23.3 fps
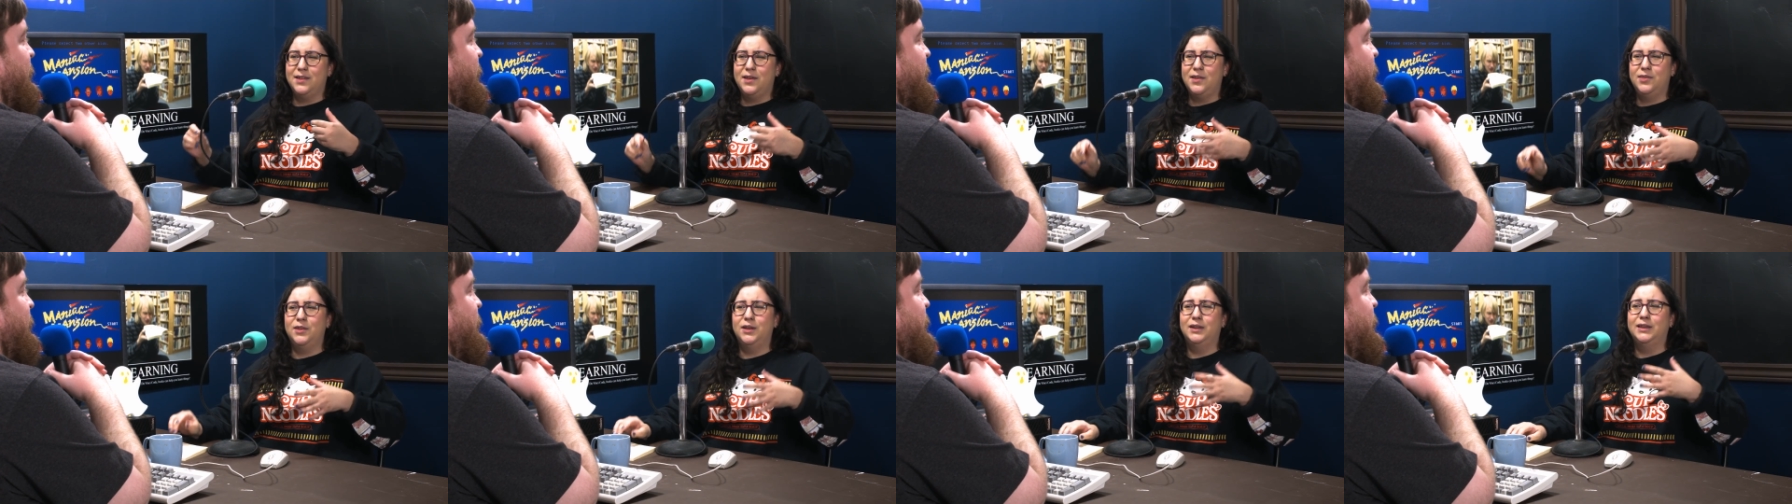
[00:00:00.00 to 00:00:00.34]

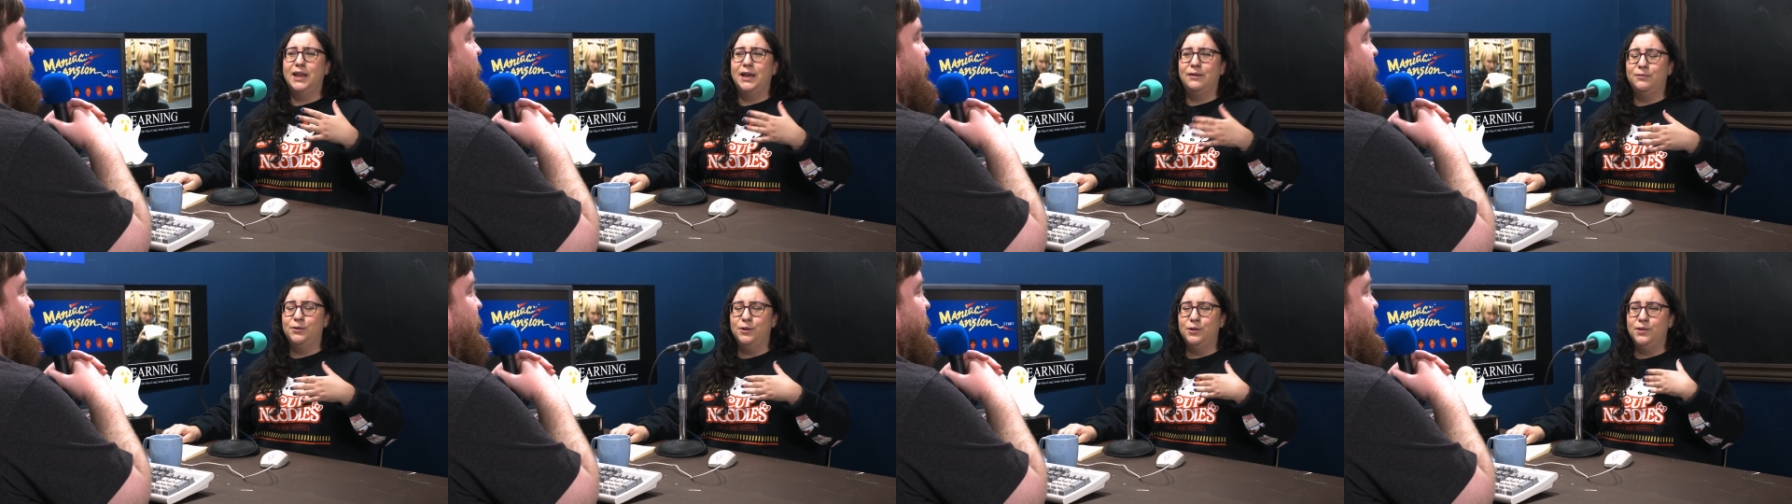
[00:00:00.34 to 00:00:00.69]
the
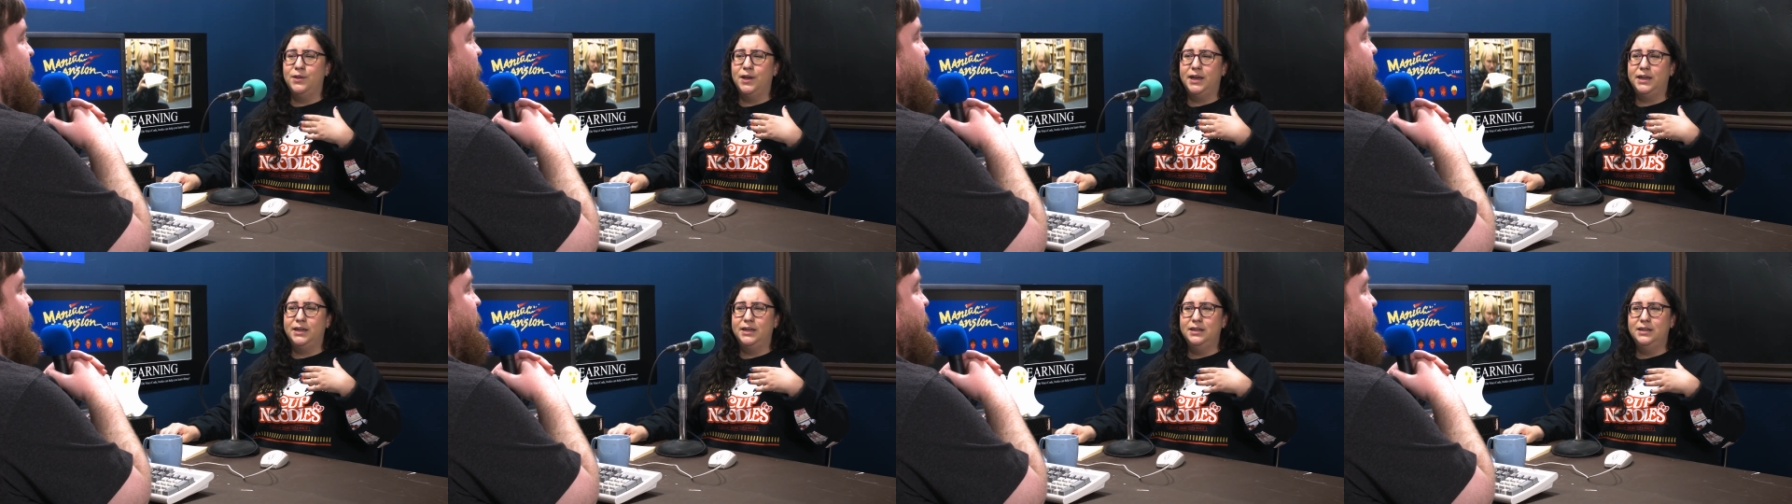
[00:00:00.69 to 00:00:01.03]
level
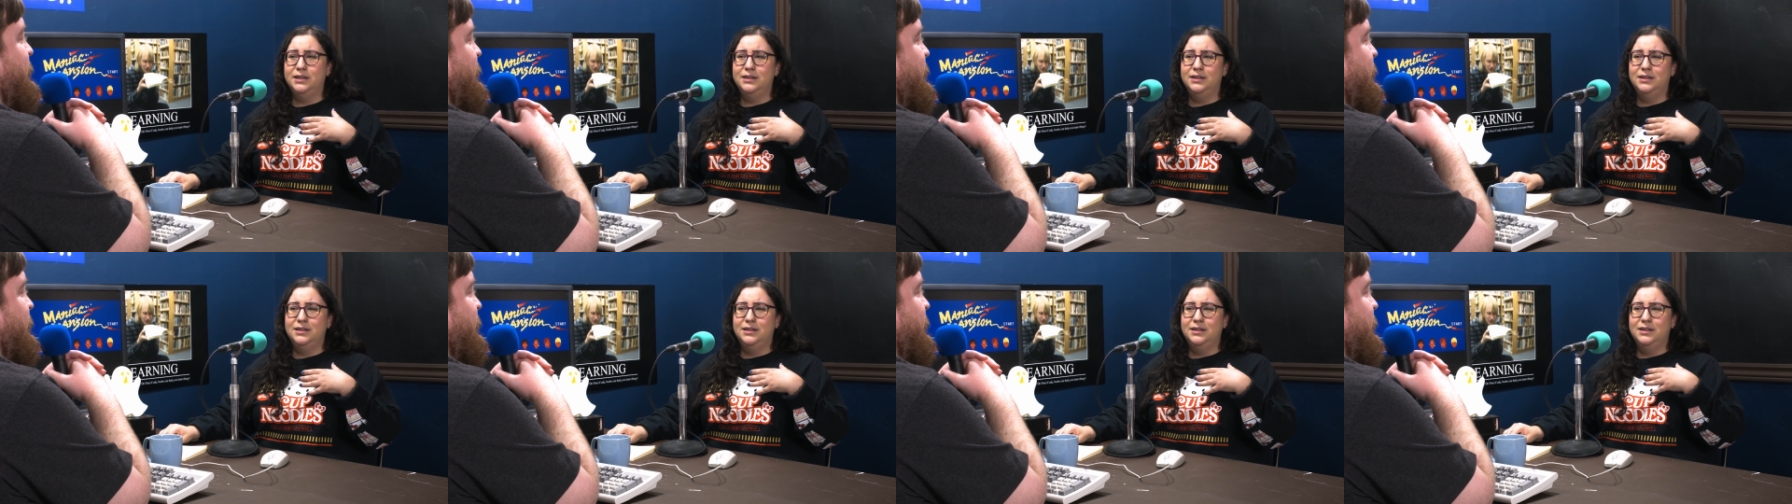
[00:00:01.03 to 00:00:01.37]
that
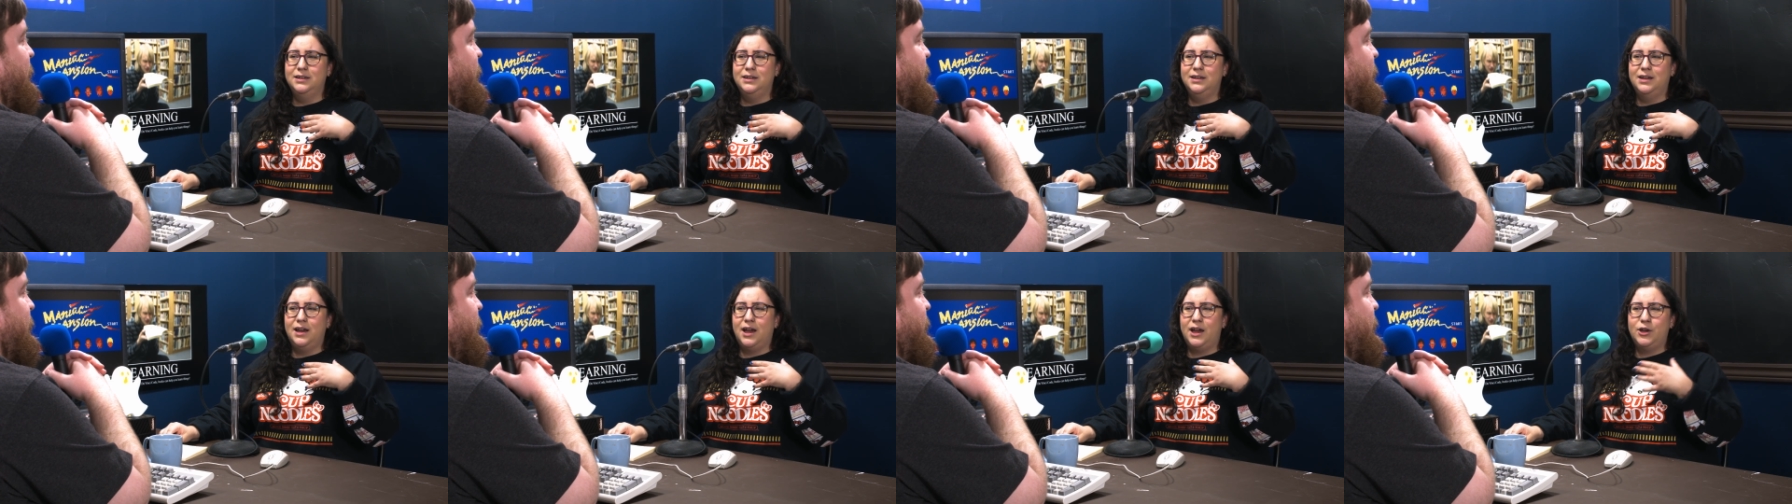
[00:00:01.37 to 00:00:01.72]

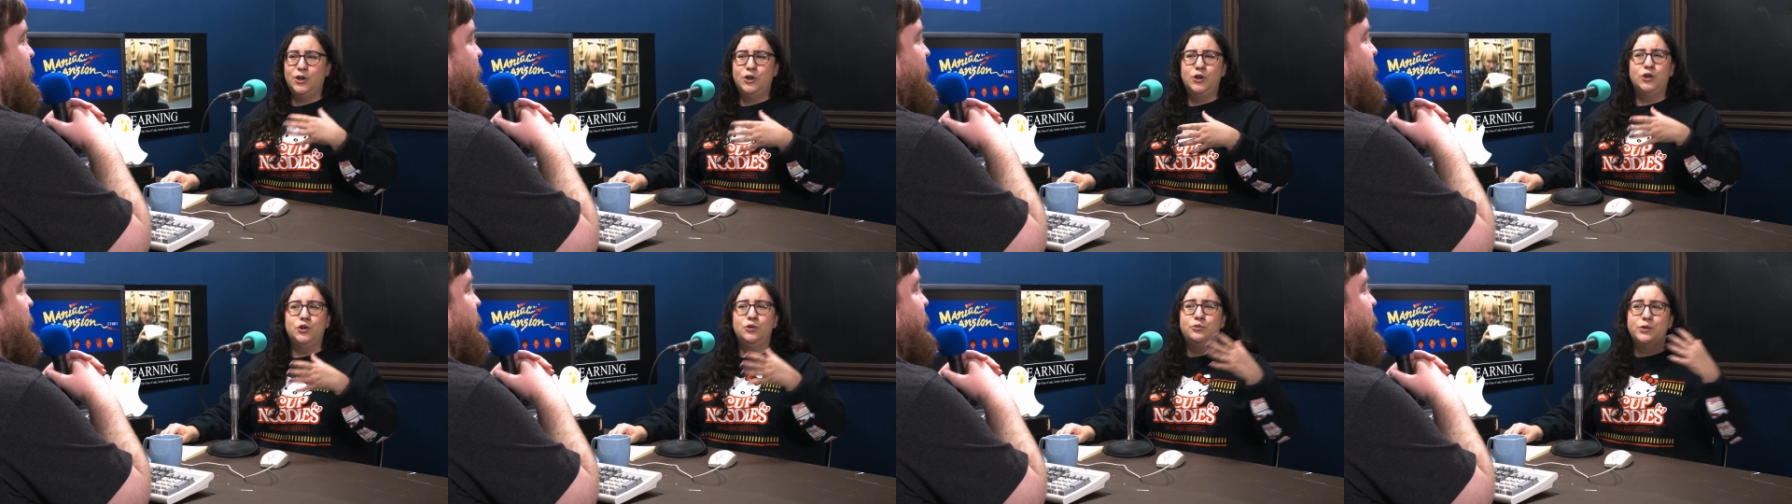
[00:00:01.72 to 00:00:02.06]
I
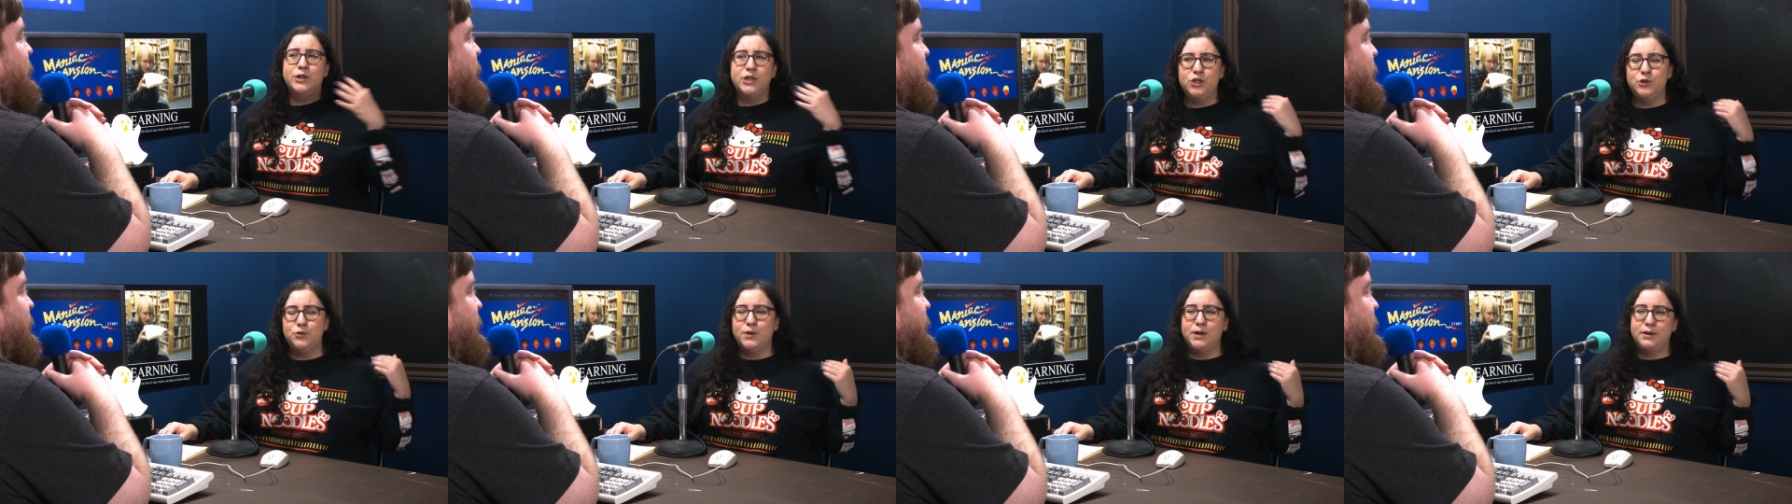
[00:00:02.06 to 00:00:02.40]
couldn't
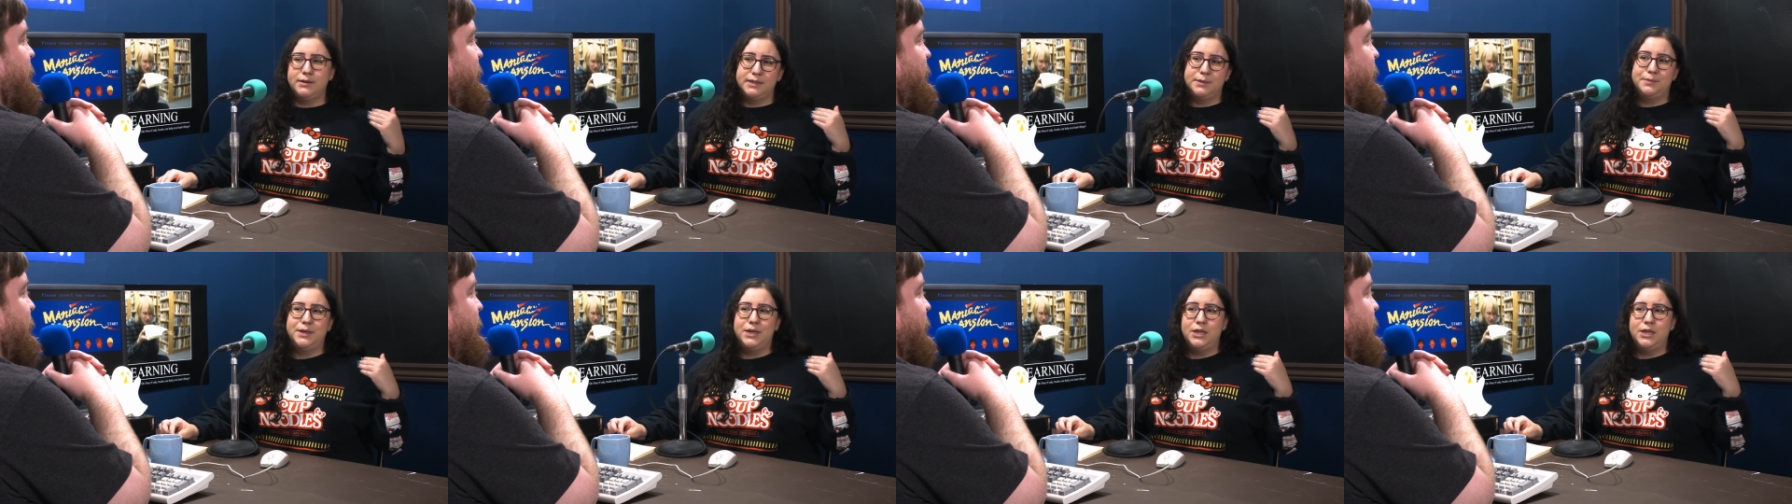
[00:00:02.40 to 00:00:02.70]
reach when I was a bit